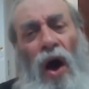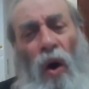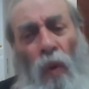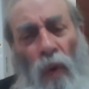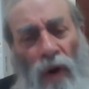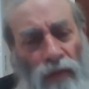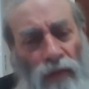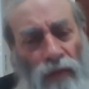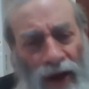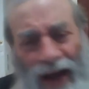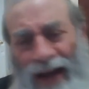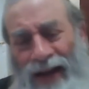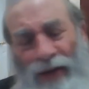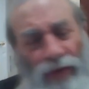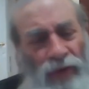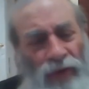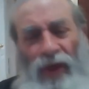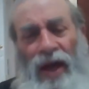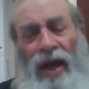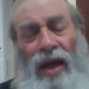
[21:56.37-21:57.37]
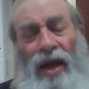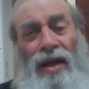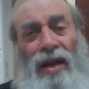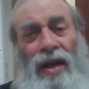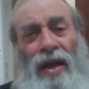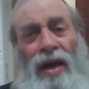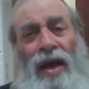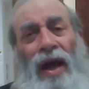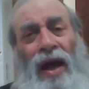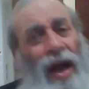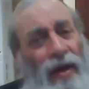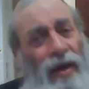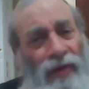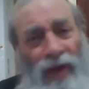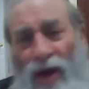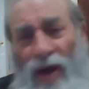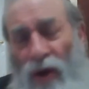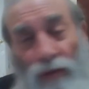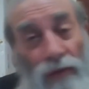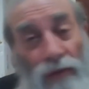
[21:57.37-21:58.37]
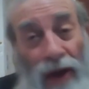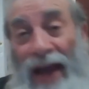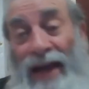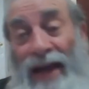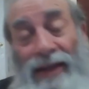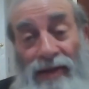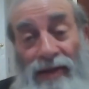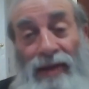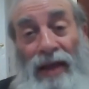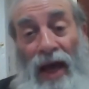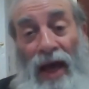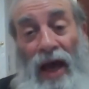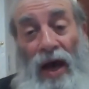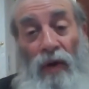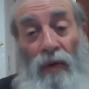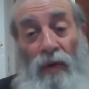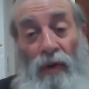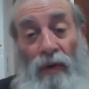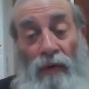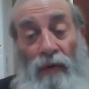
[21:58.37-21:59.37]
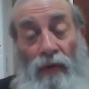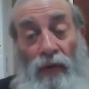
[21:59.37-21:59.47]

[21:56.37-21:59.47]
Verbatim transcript: were right then, and they are right now.